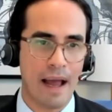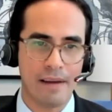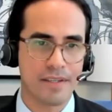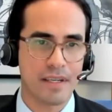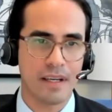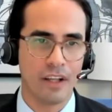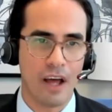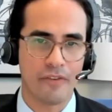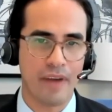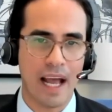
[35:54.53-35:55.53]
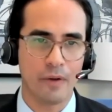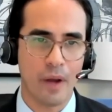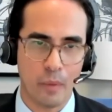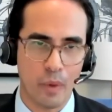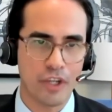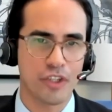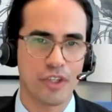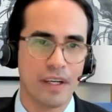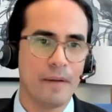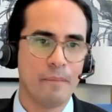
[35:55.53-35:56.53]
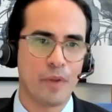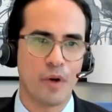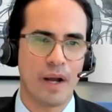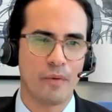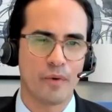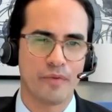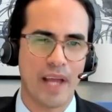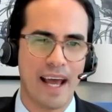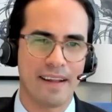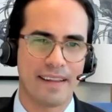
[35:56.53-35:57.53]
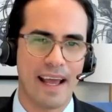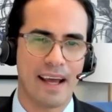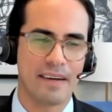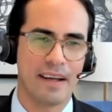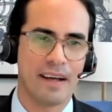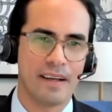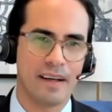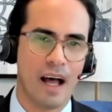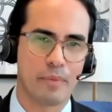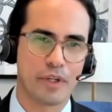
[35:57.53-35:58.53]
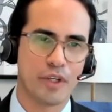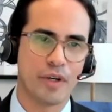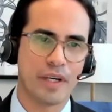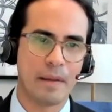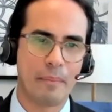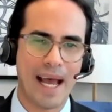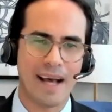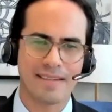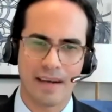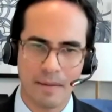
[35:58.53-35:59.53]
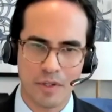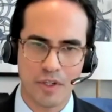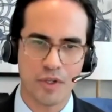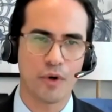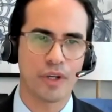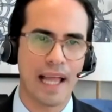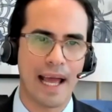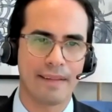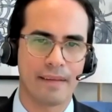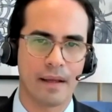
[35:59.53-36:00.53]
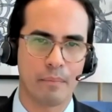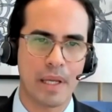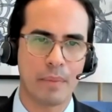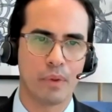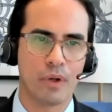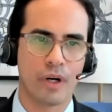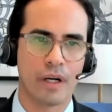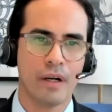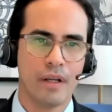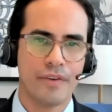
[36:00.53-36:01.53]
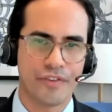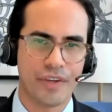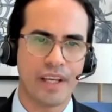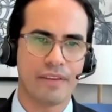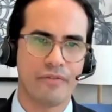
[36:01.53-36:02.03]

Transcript: see a lot of value. I wish I would have had that opportunity in the past, and I'm so glad that people are seeing the